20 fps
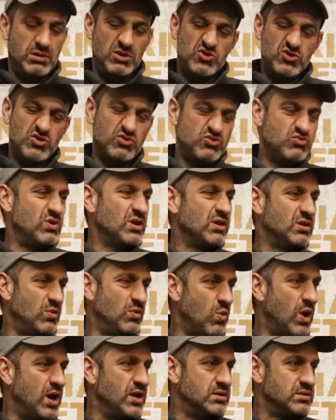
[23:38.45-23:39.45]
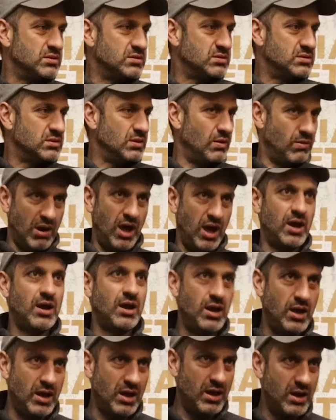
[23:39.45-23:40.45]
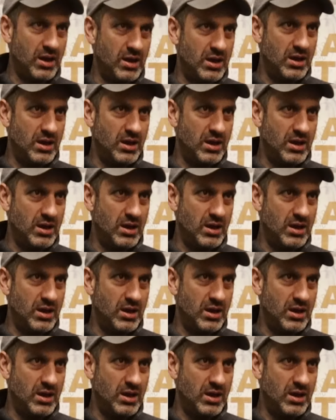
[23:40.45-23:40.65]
You should drink the wines you like, really?